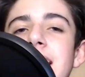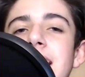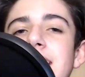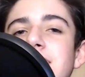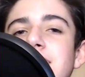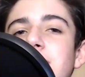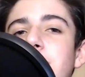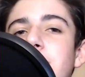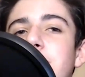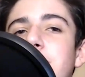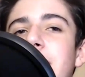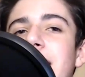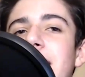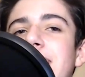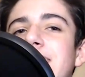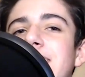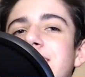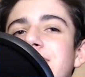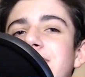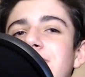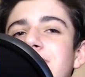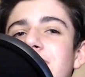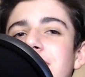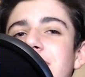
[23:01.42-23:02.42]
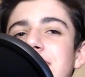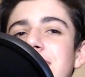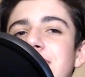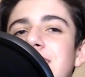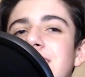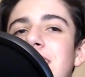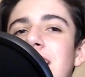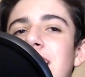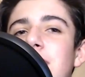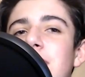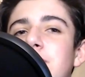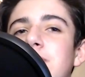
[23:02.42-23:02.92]
ends up getting a starting
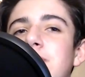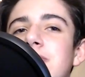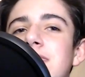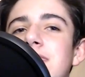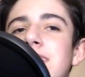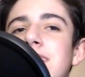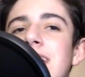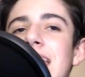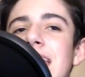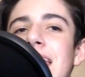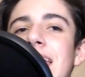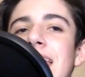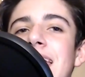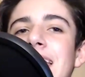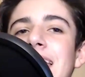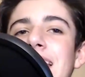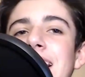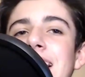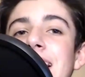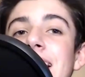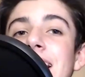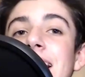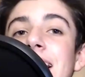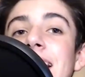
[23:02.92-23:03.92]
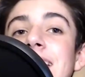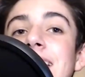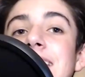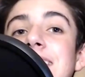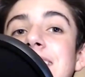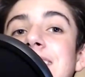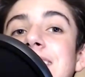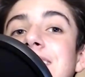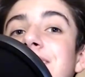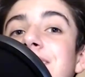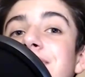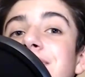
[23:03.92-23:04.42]
job.
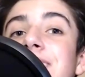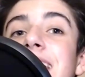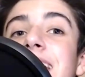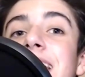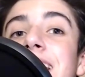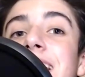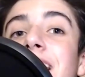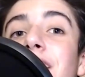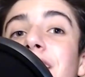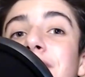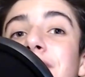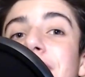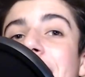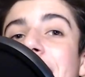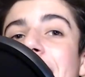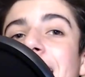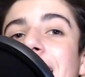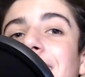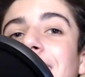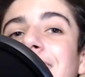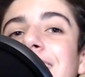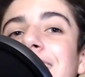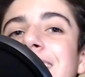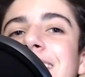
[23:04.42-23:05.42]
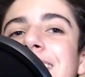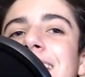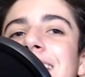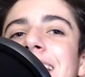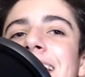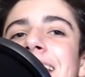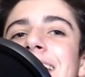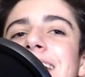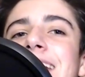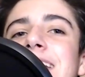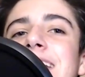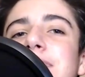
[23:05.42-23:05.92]
He's 3-0 now.
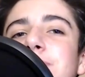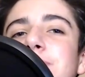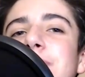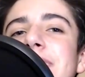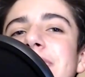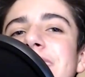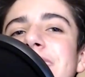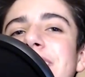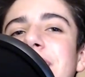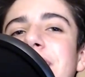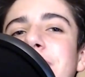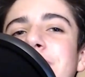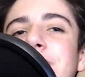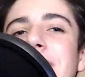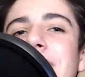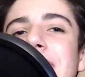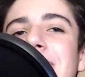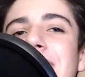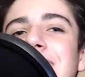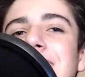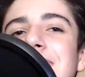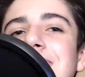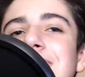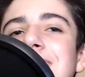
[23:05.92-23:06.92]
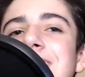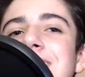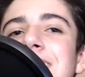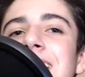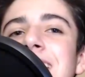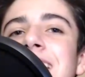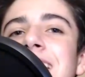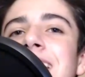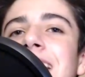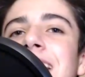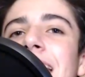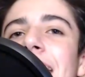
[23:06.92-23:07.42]
He's beat the Commanders
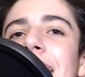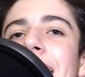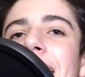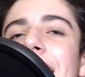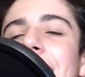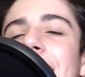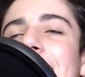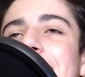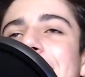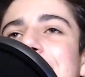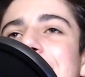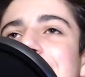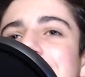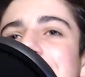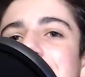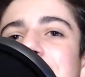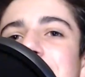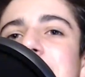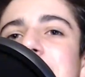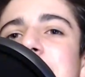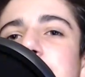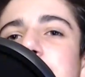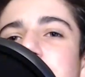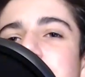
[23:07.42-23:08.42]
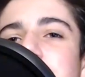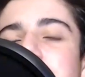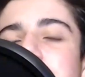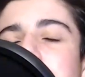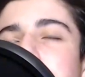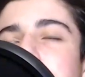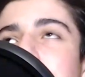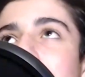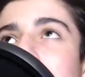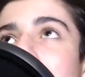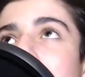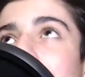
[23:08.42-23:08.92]
and he's beat the
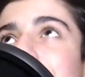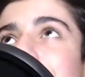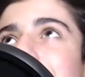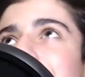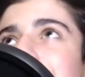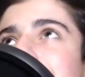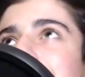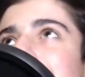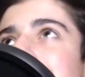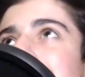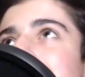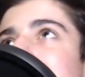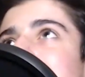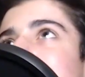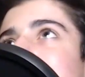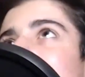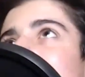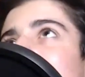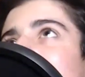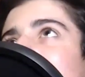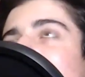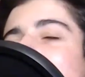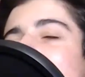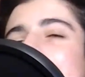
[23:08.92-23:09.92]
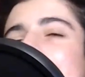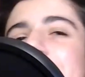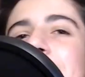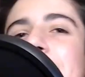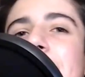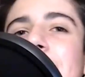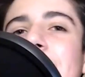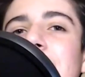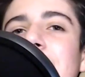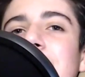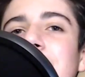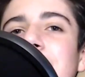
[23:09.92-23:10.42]
Packers. And
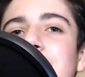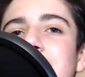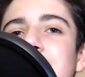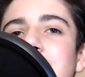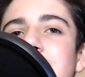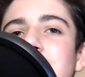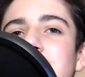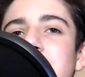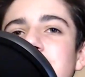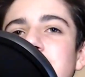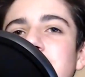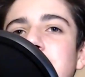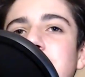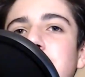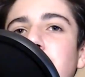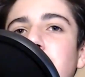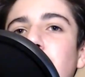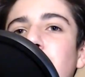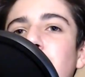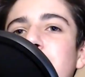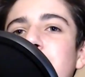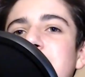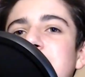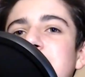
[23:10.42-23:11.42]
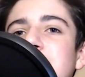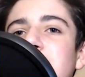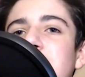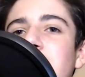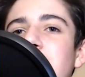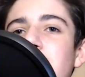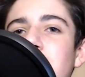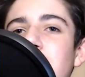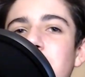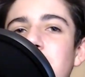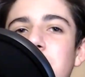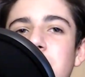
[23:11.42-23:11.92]
then 2 weeks
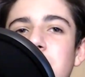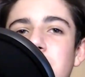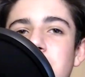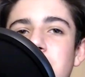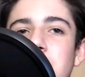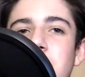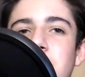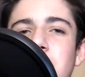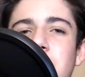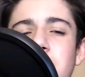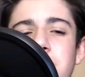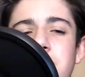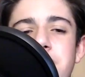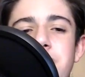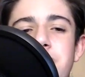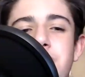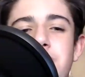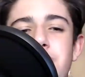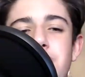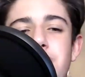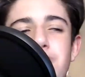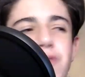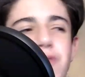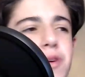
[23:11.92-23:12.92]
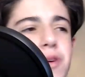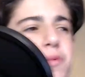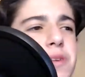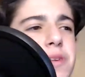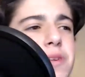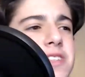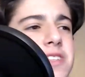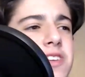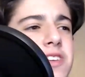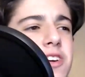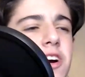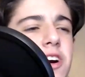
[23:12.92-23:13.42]
ago, or 3
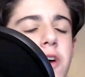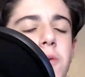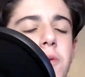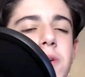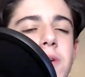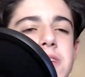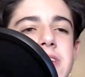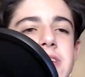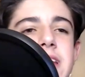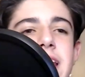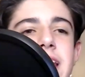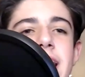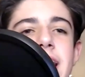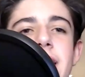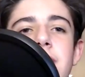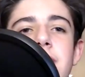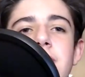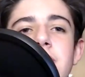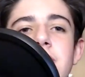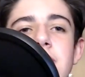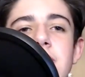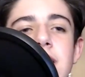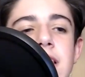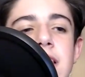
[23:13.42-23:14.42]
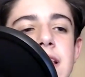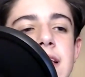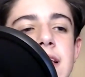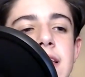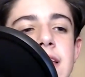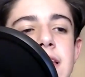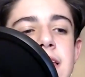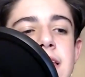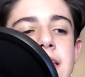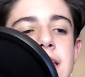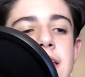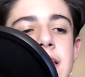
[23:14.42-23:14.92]
weeks ago was it now,
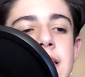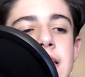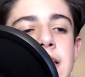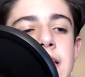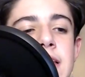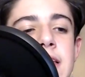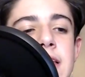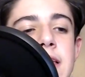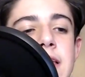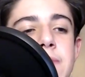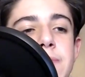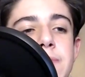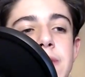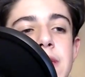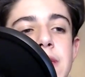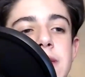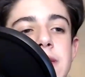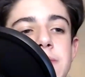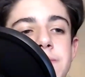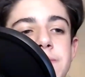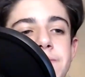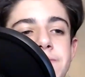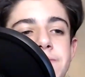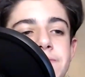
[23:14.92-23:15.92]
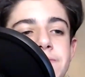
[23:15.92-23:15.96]
he beat